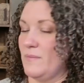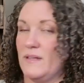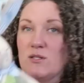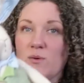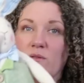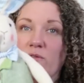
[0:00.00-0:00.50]
up
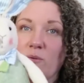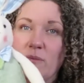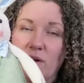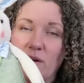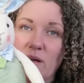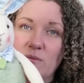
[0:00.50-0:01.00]
this one for
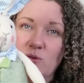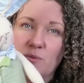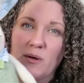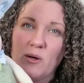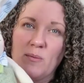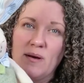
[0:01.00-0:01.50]
Miriam's
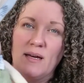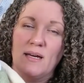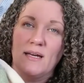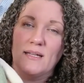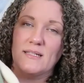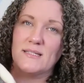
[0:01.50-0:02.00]
room.
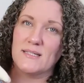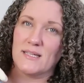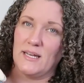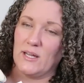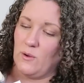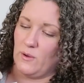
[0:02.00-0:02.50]
This is
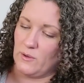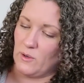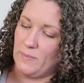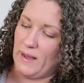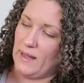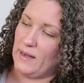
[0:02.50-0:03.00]
gonna go on
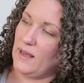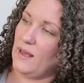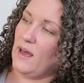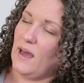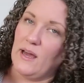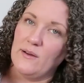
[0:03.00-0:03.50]
her bed.
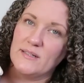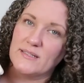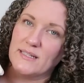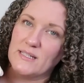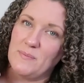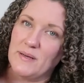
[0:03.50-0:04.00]
I always
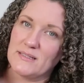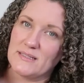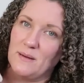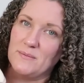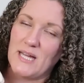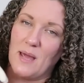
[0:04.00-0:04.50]
like to put
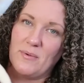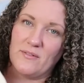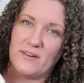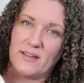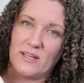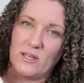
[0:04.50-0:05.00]
some type
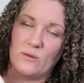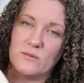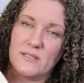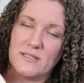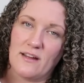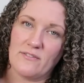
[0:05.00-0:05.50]
of a cute
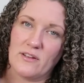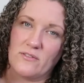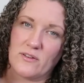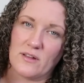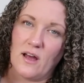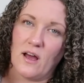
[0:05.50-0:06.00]
stuffy
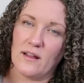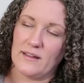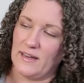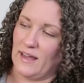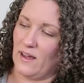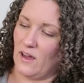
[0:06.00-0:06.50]
for the
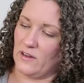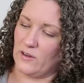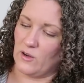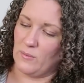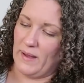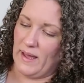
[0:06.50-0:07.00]
holiday on
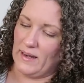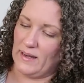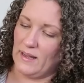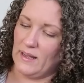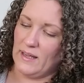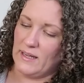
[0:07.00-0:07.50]
her bed,
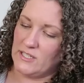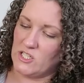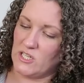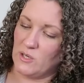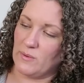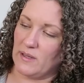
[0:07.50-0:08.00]
and
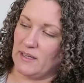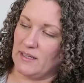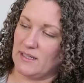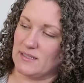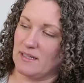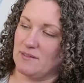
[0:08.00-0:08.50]
she really
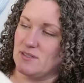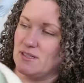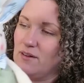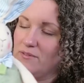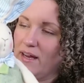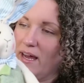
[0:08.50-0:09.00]
does love
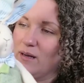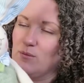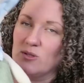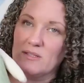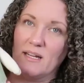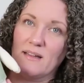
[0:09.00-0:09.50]
stuffed
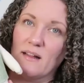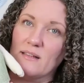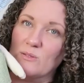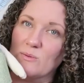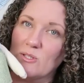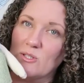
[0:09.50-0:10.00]
animals, and I thought
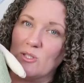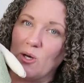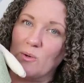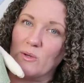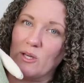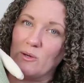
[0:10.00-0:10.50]
this was
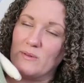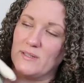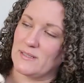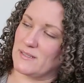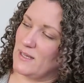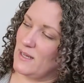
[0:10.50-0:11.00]
so cute,
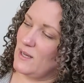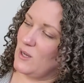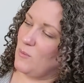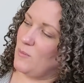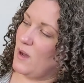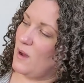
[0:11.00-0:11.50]
this
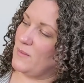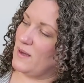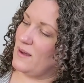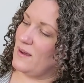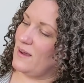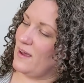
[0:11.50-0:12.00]

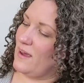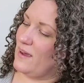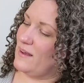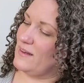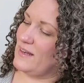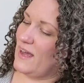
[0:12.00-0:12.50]
mama
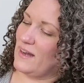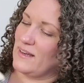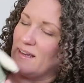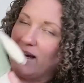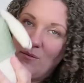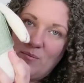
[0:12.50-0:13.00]
and
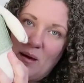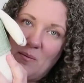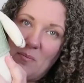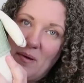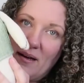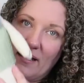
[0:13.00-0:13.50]
daddy and
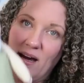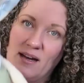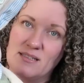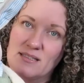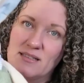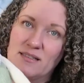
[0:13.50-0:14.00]
baby bunny. I
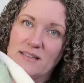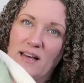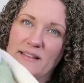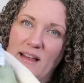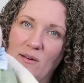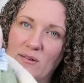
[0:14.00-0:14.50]
just
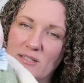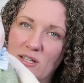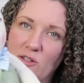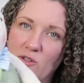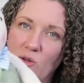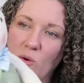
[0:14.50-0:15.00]
thought that was
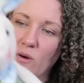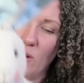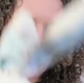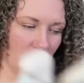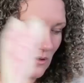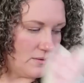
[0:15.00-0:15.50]

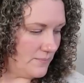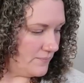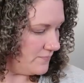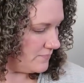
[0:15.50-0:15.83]
adorable.